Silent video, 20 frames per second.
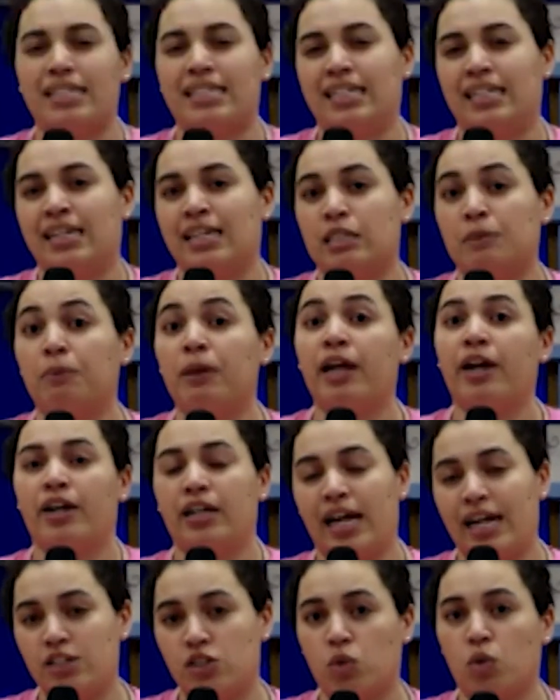it as a player in high
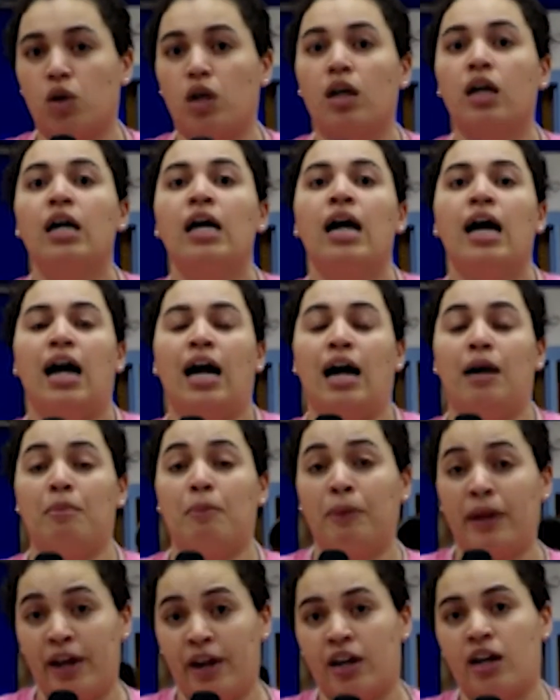school, um, a
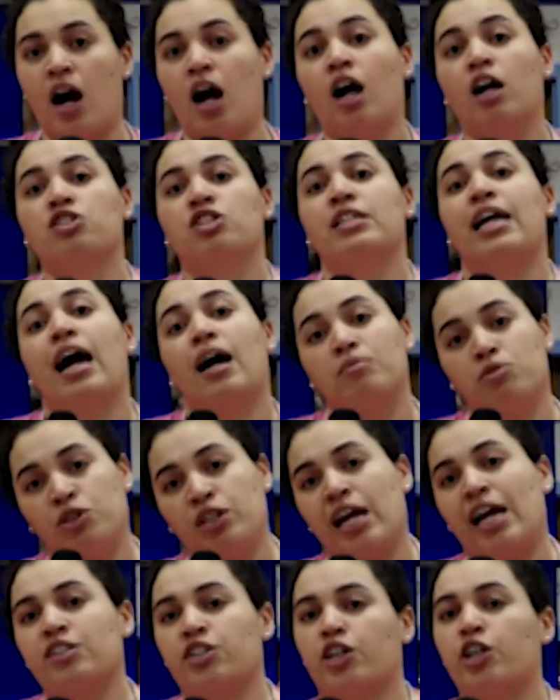player in college, and now I'm doing it
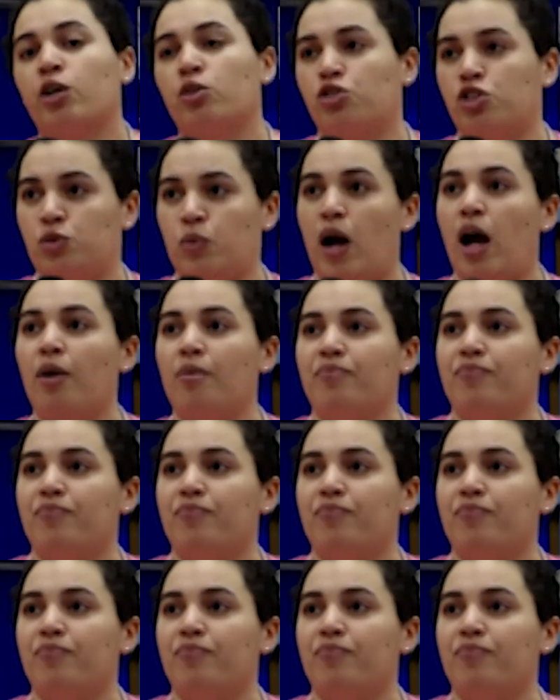as a coach as well.